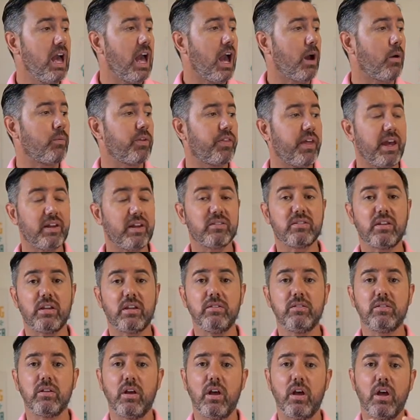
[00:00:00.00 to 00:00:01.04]
And with
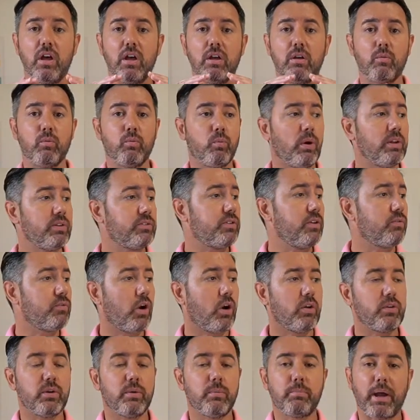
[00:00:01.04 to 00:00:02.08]
hexis, once you've
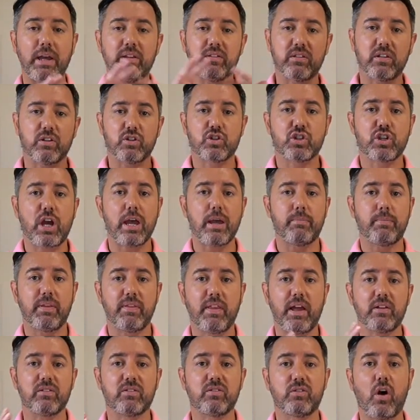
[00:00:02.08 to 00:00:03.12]
got your basic shape and
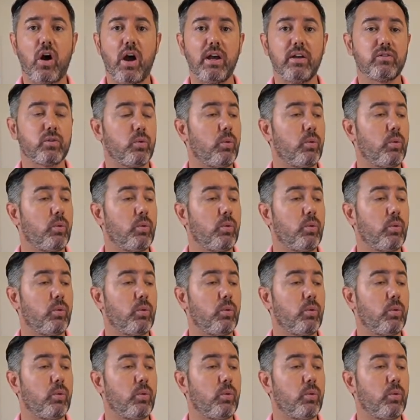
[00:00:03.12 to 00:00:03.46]
that size,